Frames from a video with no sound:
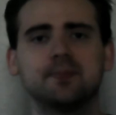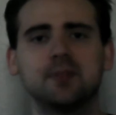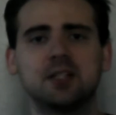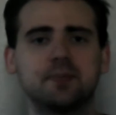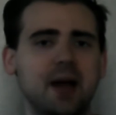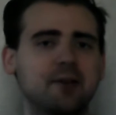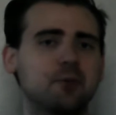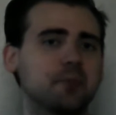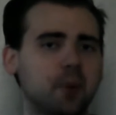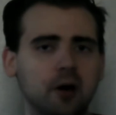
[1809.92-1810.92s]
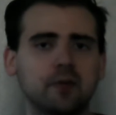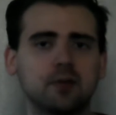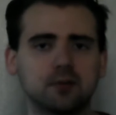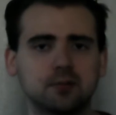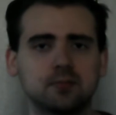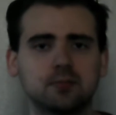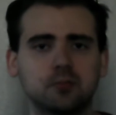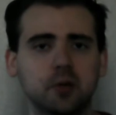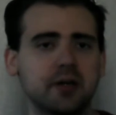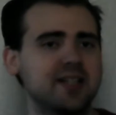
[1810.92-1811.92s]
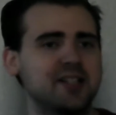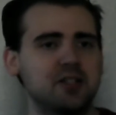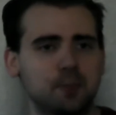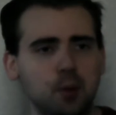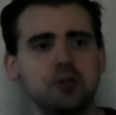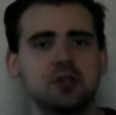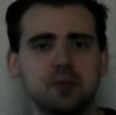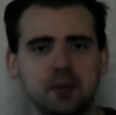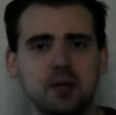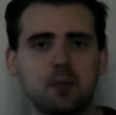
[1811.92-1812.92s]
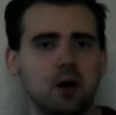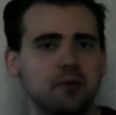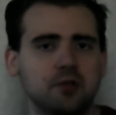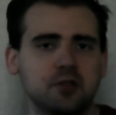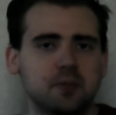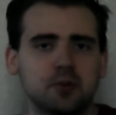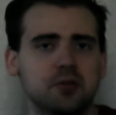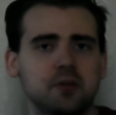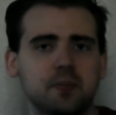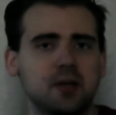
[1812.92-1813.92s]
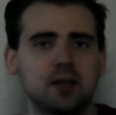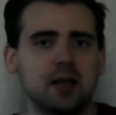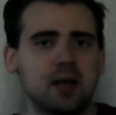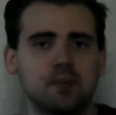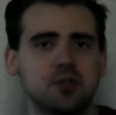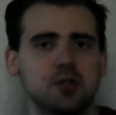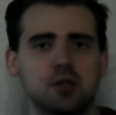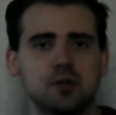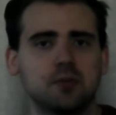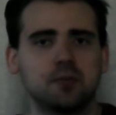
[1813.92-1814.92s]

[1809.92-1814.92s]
It's back with Marvel, where it's supposed to be. Marvel is supposed to be in the MCU.